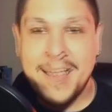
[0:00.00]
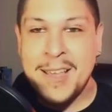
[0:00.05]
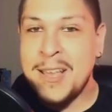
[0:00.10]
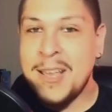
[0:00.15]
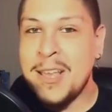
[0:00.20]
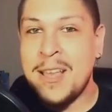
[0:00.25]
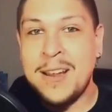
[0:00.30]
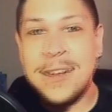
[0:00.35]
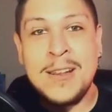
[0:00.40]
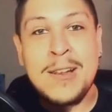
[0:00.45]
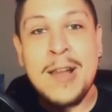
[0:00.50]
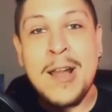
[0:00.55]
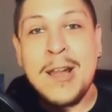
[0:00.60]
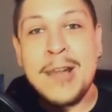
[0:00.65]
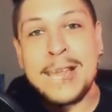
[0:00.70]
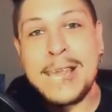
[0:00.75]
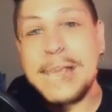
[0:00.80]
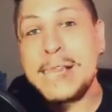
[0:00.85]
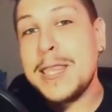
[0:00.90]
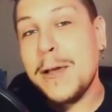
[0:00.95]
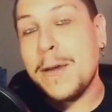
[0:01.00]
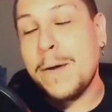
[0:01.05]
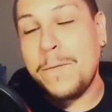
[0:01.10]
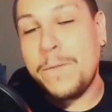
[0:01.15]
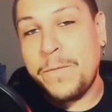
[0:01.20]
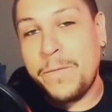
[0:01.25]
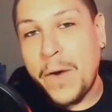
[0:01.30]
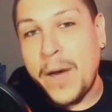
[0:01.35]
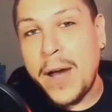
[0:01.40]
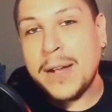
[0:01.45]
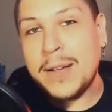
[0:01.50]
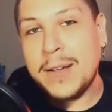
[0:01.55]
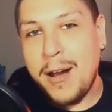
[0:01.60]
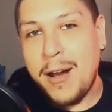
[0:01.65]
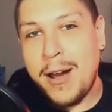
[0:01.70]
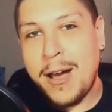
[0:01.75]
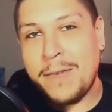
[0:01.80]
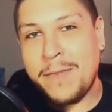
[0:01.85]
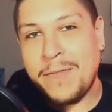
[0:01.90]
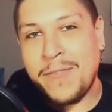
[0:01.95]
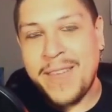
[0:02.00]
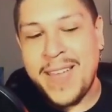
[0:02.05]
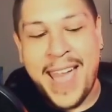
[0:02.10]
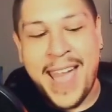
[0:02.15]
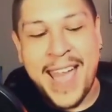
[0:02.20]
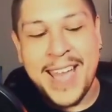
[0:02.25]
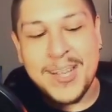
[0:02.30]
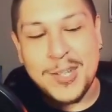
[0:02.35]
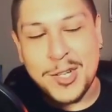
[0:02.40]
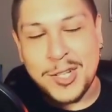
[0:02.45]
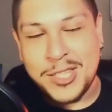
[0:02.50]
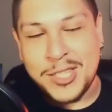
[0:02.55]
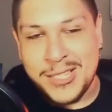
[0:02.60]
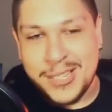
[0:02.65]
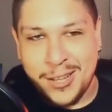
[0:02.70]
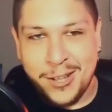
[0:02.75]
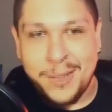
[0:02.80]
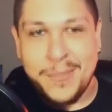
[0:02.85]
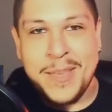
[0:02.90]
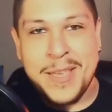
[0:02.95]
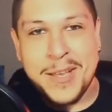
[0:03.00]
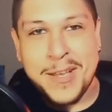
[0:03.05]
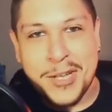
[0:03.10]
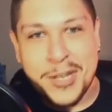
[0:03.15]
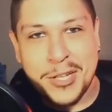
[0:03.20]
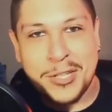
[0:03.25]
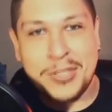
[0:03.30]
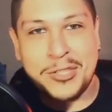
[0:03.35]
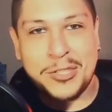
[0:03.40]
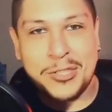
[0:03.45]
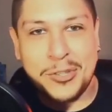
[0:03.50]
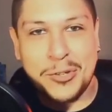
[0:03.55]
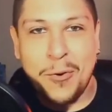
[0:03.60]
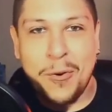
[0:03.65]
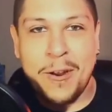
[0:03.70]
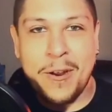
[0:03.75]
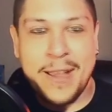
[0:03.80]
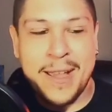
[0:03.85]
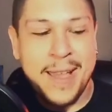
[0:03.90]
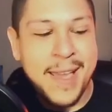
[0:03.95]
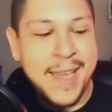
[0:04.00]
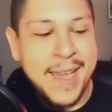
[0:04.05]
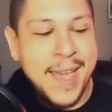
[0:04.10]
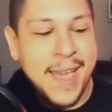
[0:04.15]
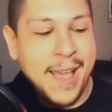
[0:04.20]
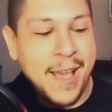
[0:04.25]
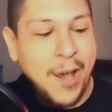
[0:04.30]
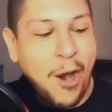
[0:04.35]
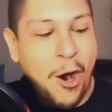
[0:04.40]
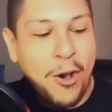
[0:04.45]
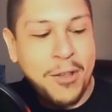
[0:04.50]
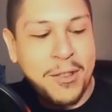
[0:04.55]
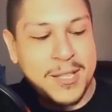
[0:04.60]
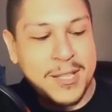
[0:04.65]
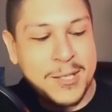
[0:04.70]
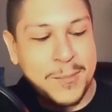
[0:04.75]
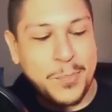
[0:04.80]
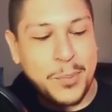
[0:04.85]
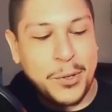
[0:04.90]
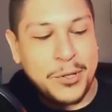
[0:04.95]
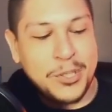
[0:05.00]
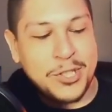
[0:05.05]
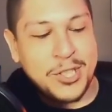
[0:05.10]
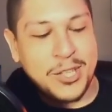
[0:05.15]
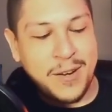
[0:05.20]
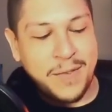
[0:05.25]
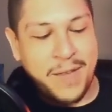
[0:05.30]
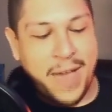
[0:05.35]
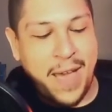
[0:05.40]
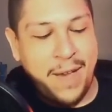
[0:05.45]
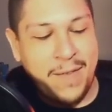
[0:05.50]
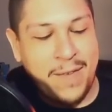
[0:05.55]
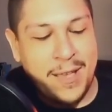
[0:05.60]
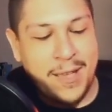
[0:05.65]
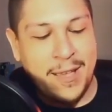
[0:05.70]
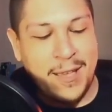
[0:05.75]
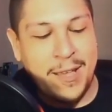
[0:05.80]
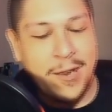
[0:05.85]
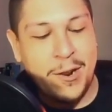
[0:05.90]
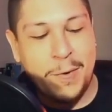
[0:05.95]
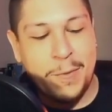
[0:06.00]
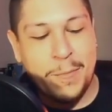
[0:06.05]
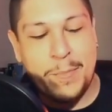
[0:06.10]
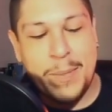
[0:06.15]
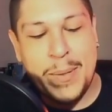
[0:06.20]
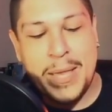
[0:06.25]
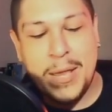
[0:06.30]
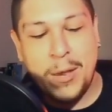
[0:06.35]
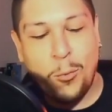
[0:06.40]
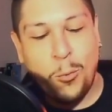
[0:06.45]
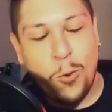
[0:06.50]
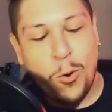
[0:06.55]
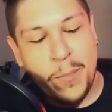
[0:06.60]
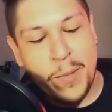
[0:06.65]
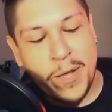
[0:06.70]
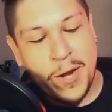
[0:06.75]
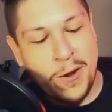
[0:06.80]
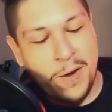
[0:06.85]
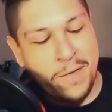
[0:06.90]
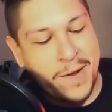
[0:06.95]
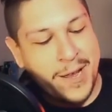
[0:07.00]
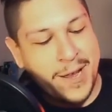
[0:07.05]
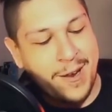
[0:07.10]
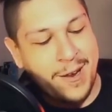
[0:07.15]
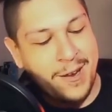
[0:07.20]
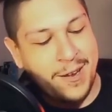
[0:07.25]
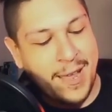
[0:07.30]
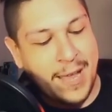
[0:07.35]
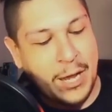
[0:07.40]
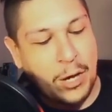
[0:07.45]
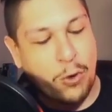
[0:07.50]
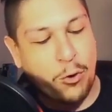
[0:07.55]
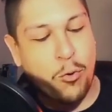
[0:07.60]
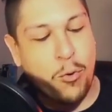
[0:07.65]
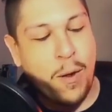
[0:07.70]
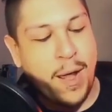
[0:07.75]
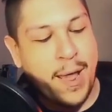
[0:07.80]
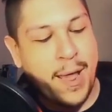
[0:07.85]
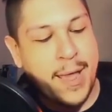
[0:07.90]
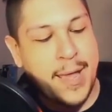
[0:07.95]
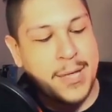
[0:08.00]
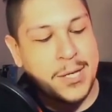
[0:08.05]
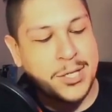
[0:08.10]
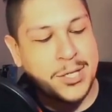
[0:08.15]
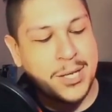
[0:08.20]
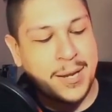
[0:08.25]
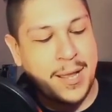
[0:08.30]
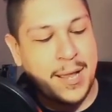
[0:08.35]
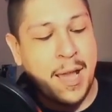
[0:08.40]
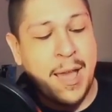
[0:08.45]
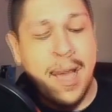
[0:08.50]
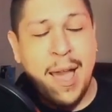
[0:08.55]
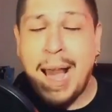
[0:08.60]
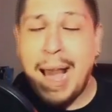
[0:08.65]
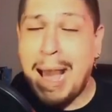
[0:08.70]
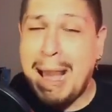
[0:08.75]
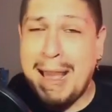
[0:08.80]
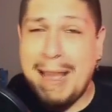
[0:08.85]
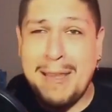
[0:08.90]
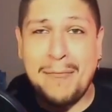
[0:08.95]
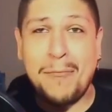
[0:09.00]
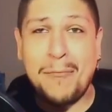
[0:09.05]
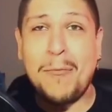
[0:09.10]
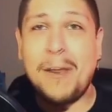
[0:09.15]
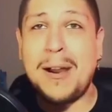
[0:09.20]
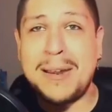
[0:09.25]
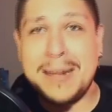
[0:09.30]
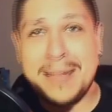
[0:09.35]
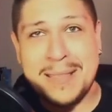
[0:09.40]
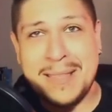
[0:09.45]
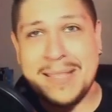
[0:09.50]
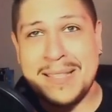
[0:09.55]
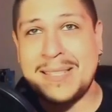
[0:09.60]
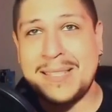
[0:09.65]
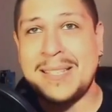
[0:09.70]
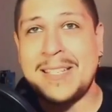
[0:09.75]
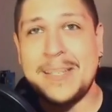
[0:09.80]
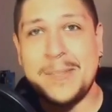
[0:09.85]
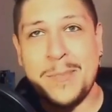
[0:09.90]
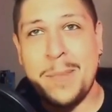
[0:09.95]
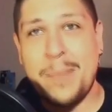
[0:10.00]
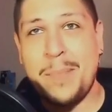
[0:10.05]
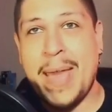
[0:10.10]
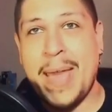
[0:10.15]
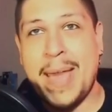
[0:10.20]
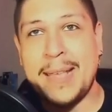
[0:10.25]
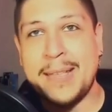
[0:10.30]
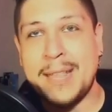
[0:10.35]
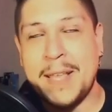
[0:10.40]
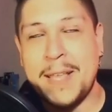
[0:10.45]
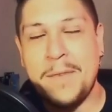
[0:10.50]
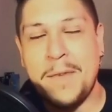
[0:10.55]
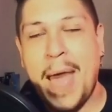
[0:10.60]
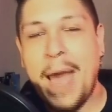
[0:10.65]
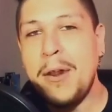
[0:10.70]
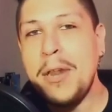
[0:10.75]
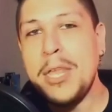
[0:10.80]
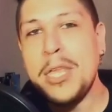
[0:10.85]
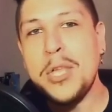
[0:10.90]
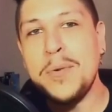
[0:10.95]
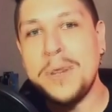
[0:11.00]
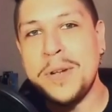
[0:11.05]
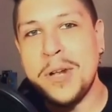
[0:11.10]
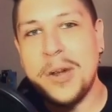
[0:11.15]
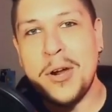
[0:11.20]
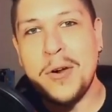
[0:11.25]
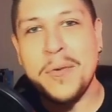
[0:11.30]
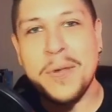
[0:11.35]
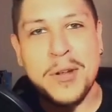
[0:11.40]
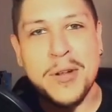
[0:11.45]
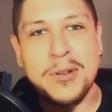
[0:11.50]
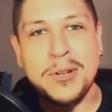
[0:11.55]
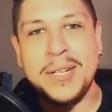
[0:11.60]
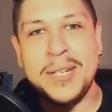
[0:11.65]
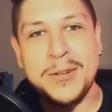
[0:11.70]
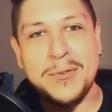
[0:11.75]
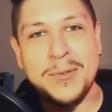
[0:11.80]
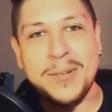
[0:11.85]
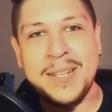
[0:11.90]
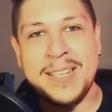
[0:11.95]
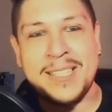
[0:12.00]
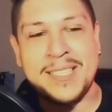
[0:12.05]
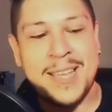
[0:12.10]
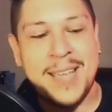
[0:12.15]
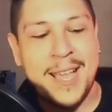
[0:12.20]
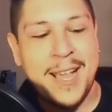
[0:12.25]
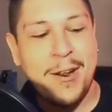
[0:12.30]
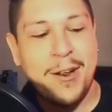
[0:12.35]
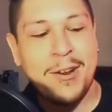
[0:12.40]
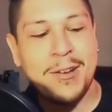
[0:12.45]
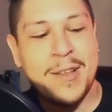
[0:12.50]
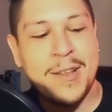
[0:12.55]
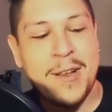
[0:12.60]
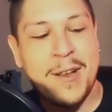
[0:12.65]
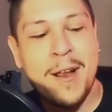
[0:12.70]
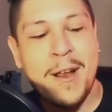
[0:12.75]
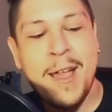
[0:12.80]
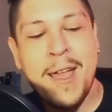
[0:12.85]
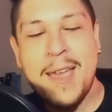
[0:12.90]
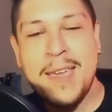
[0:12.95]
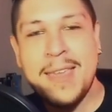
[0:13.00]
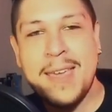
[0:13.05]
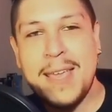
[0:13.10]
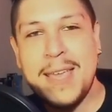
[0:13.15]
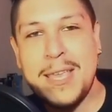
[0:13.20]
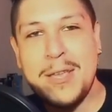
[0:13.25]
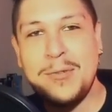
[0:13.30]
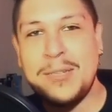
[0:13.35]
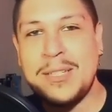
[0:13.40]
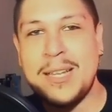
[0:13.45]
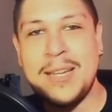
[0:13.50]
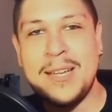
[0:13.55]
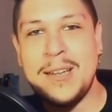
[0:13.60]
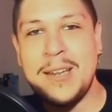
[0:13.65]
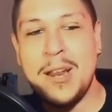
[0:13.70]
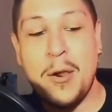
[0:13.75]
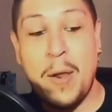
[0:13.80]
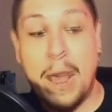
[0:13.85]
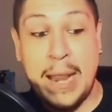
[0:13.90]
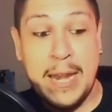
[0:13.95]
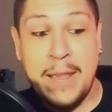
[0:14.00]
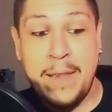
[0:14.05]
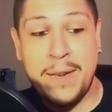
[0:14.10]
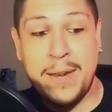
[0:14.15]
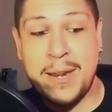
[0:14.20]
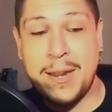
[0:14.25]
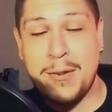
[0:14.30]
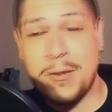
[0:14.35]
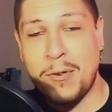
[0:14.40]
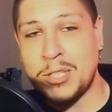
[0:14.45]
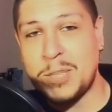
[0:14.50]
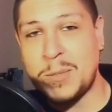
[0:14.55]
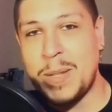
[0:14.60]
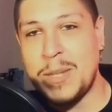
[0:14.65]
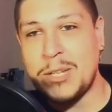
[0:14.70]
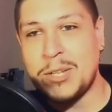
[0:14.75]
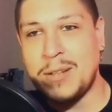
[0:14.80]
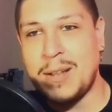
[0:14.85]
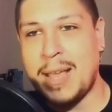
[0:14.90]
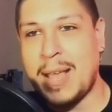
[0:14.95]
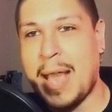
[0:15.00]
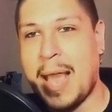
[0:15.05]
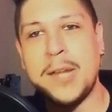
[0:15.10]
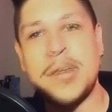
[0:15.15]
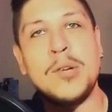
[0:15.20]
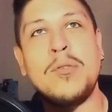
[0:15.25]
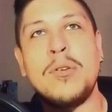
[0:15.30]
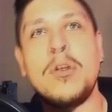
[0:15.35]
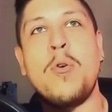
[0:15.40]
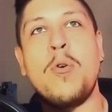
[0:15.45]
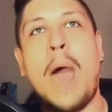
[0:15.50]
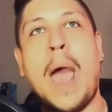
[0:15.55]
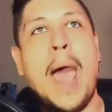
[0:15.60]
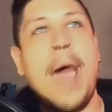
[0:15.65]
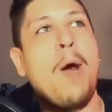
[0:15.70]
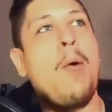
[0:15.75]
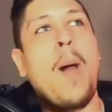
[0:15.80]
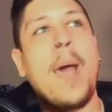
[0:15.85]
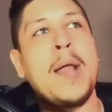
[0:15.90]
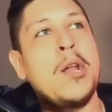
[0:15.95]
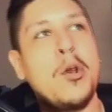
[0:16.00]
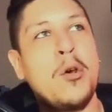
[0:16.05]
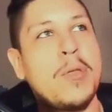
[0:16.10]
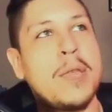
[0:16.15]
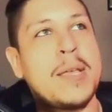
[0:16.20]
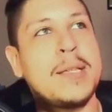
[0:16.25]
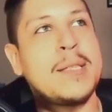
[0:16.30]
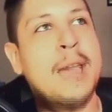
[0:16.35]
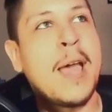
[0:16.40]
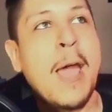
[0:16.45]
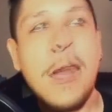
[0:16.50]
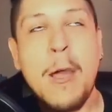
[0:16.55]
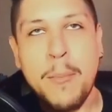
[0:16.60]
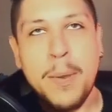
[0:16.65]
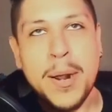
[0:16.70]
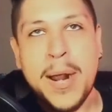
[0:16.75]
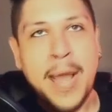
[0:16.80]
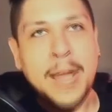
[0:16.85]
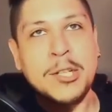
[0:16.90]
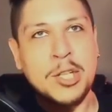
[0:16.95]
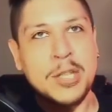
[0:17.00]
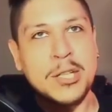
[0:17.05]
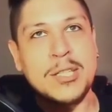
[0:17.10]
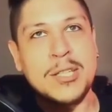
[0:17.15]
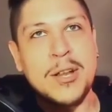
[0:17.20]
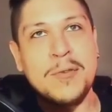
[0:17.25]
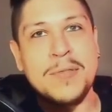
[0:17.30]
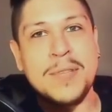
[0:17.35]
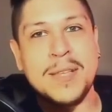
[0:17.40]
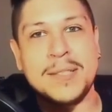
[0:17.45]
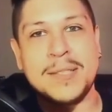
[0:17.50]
Knock it the fuck off and just tell me a good story all this bullshit of having, you know, be a woman over here, like crying and shit. Like, I've wanted this since my past life. How do you know? You're literally saying earlier that you didn't know. And even in your own speech, you're like, I don't know how I know this, but I just know this.